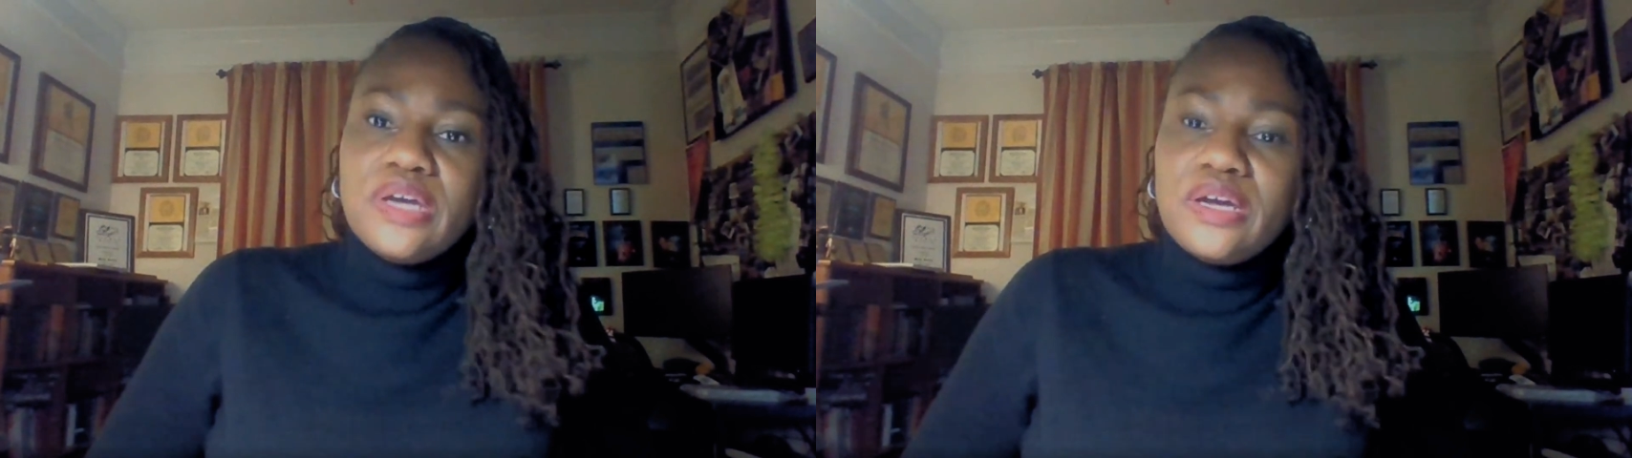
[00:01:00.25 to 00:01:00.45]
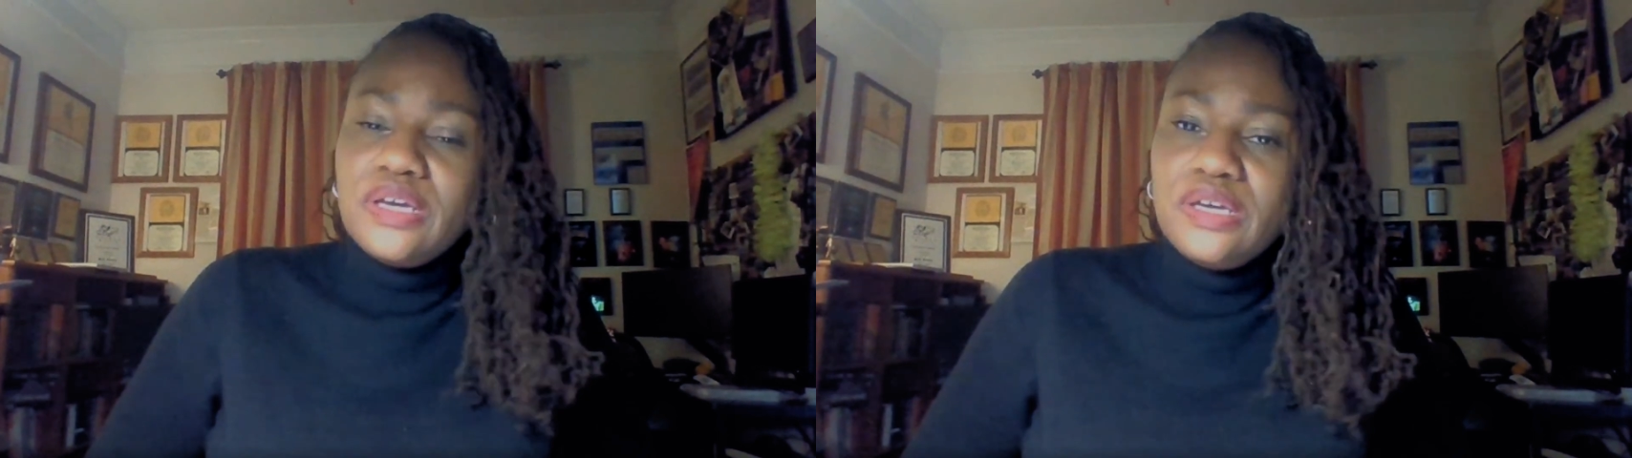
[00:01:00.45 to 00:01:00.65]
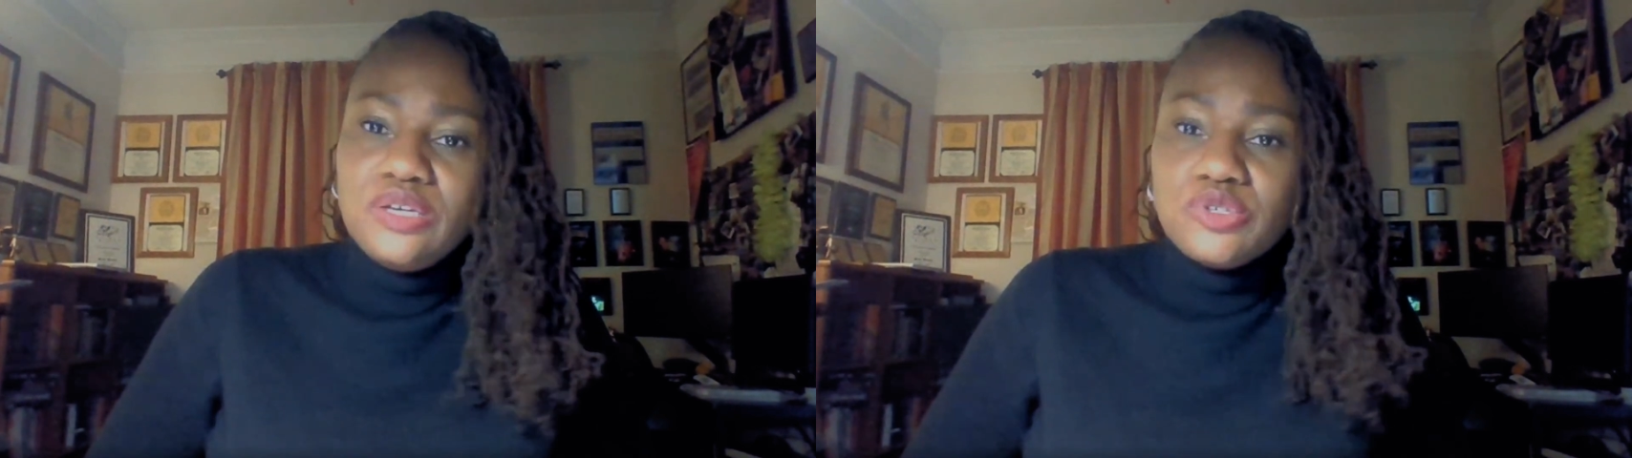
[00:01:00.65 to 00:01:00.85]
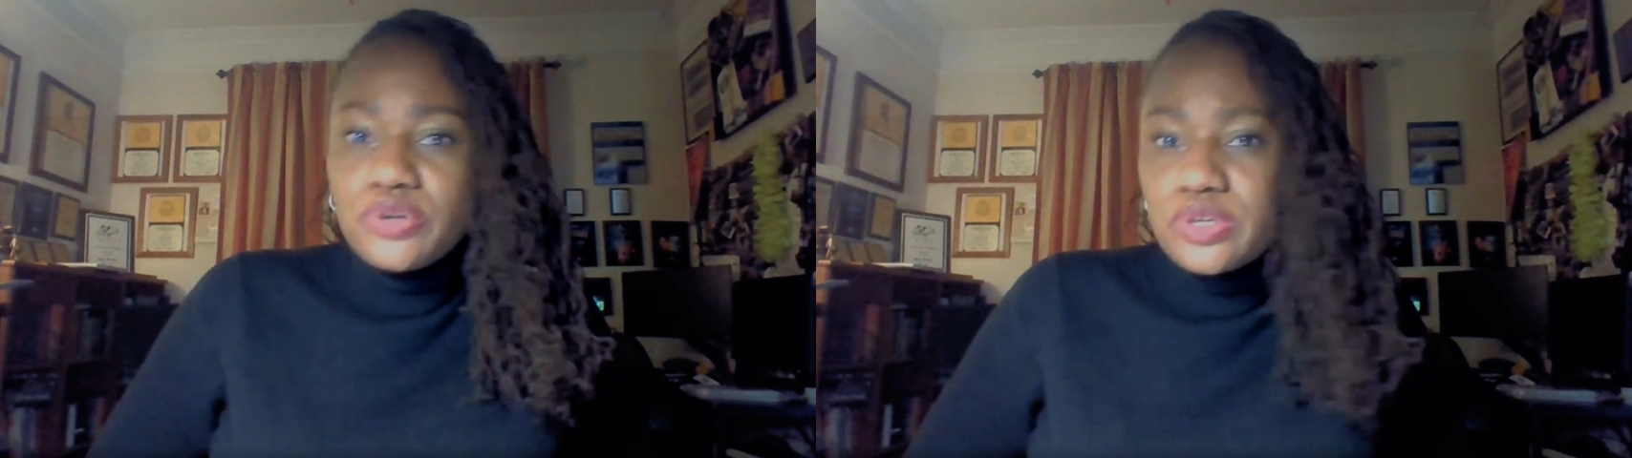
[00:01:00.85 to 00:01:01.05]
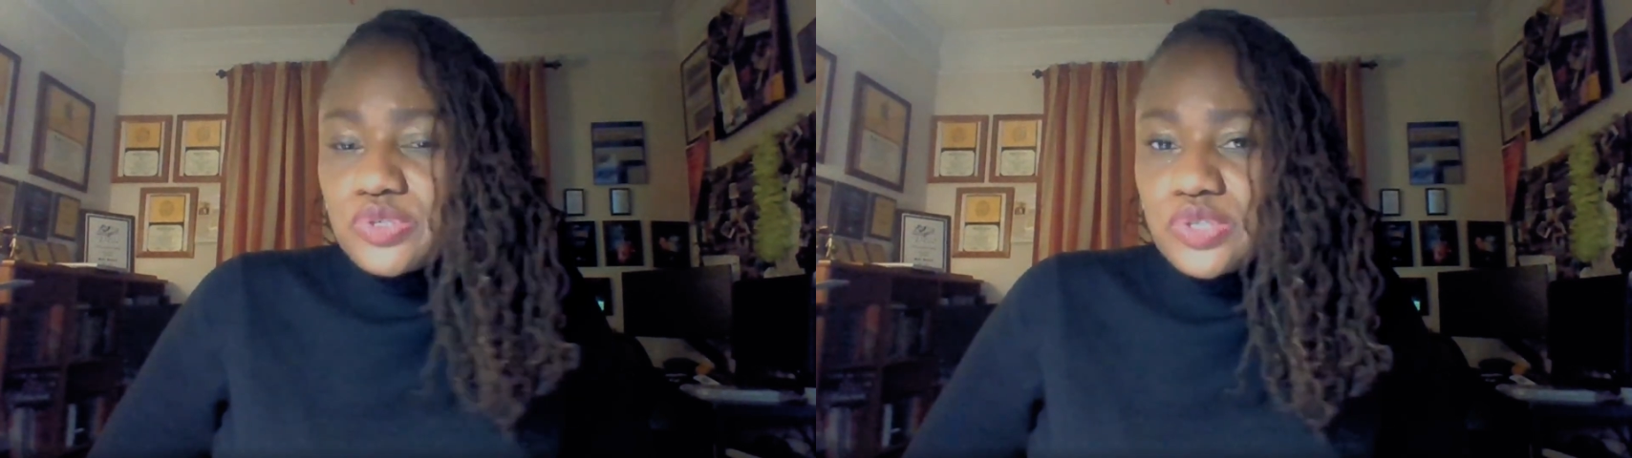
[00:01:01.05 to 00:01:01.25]
at any
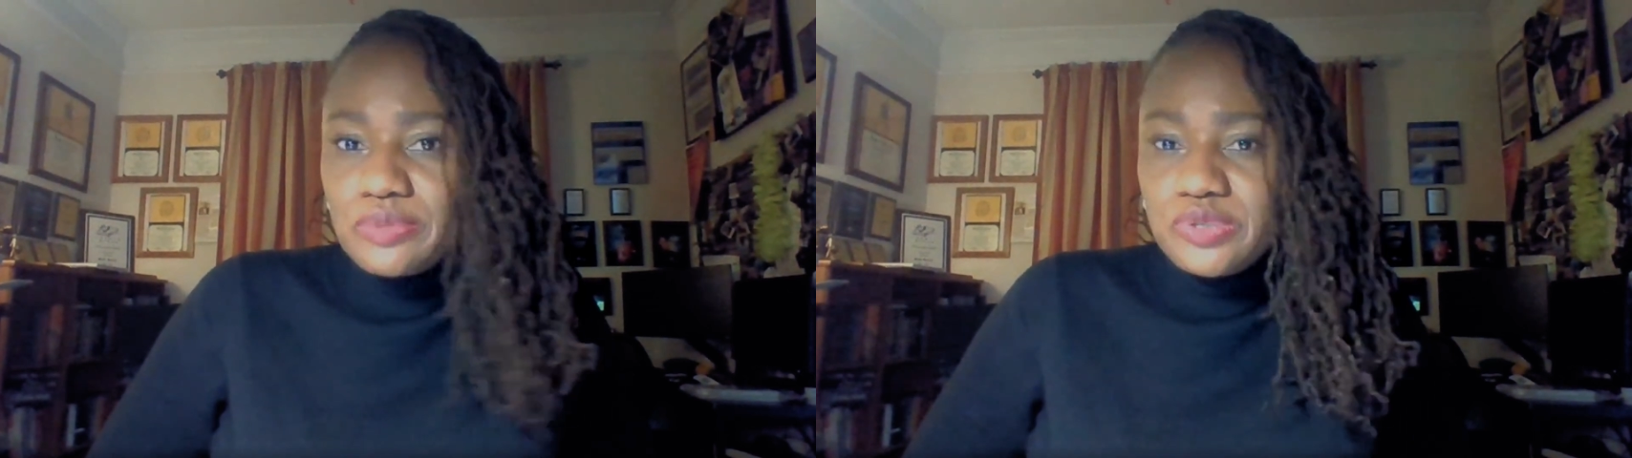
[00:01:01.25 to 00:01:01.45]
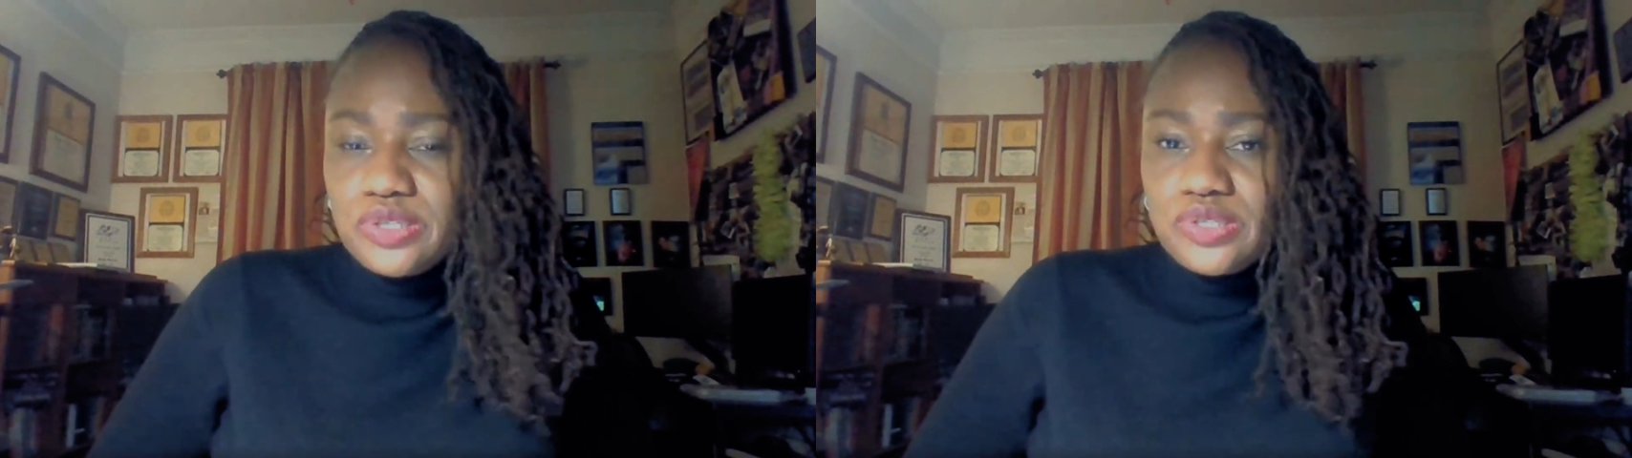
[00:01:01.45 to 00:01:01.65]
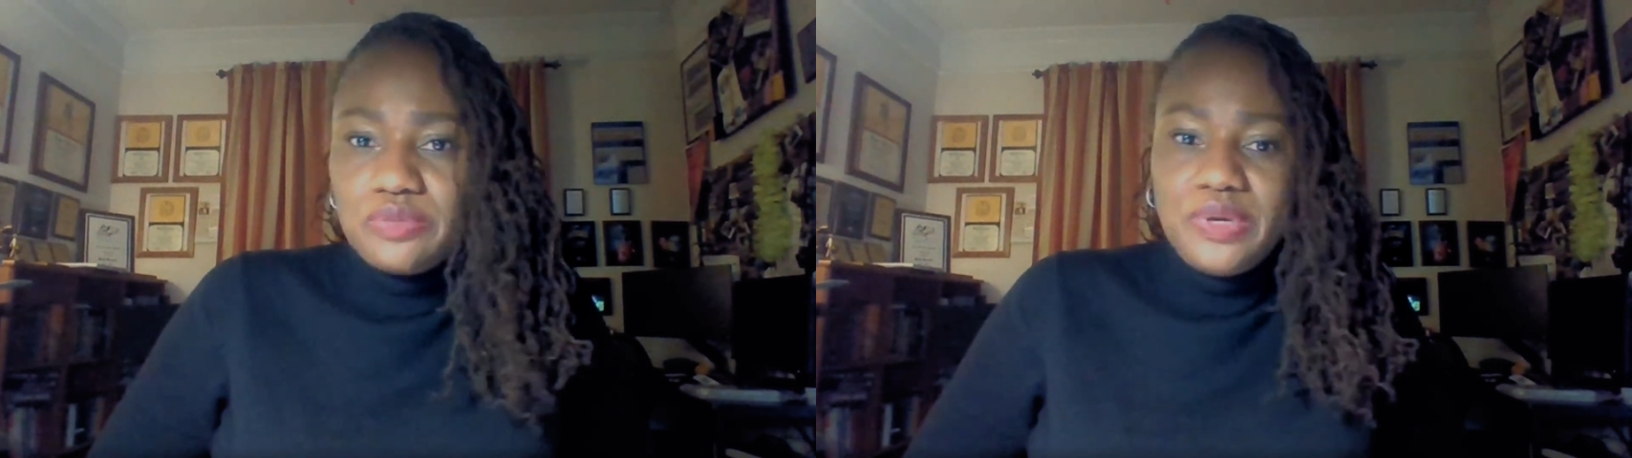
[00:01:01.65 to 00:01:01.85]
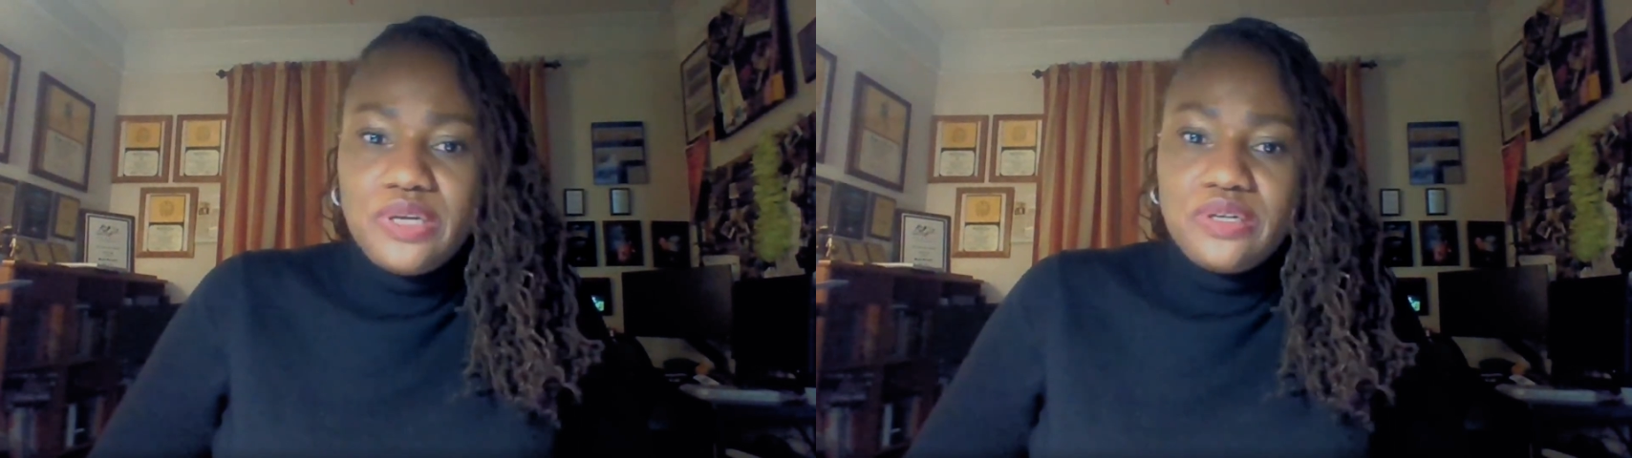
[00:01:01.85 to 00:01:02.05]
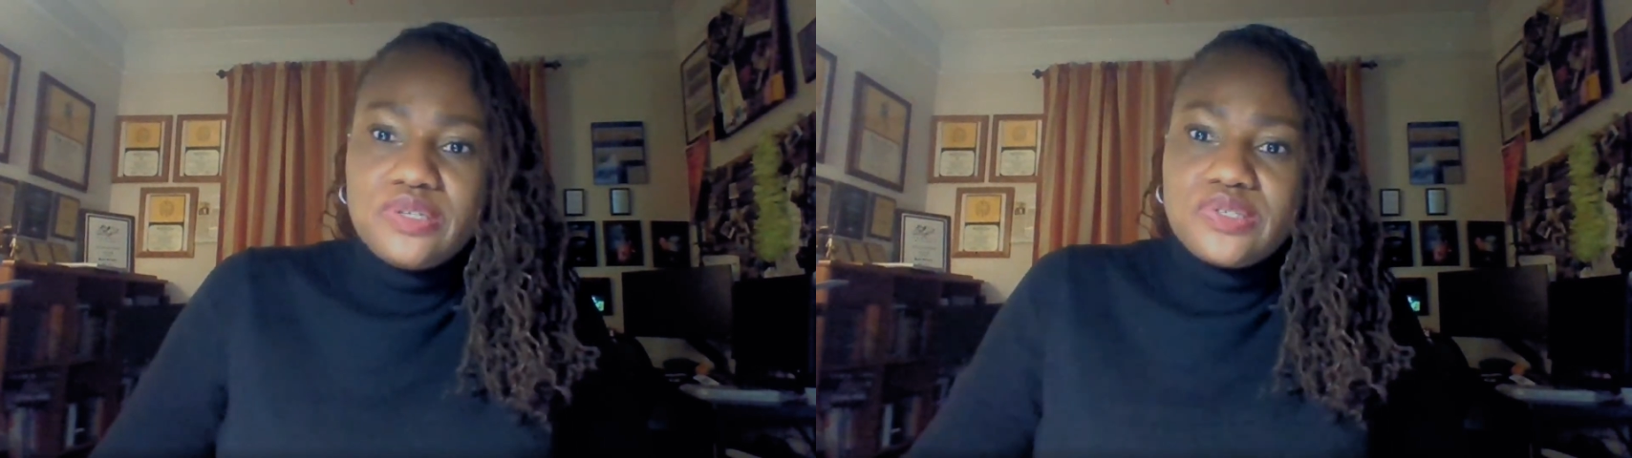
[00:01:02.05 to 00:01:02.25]
sort of substance
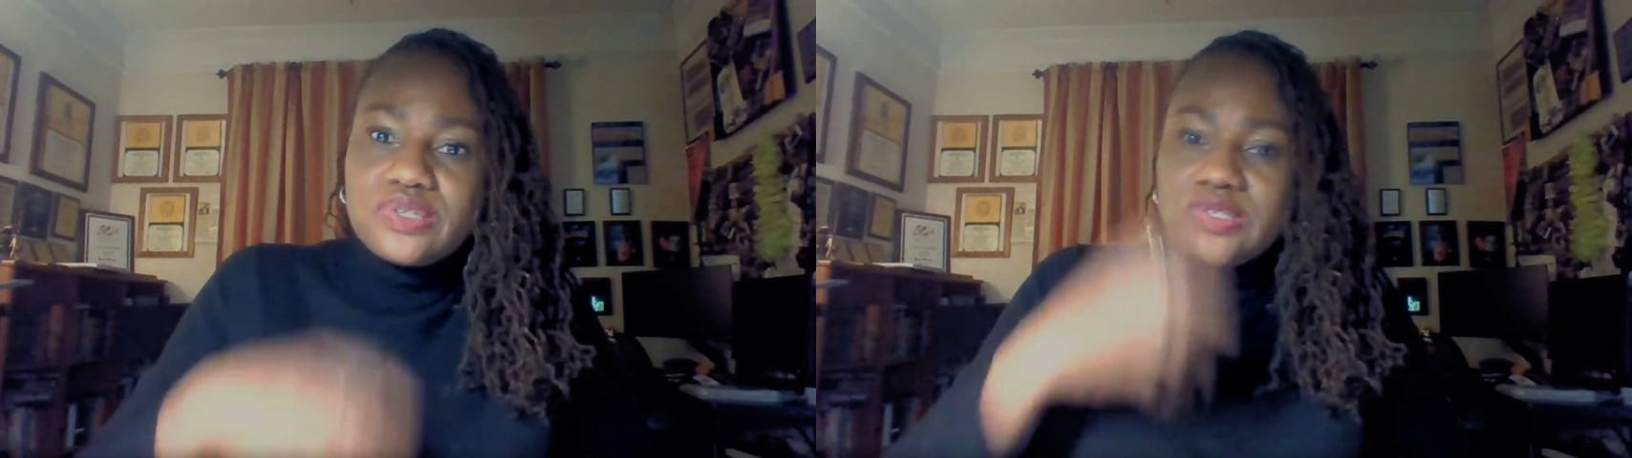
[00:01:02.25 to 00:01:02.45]
dependence as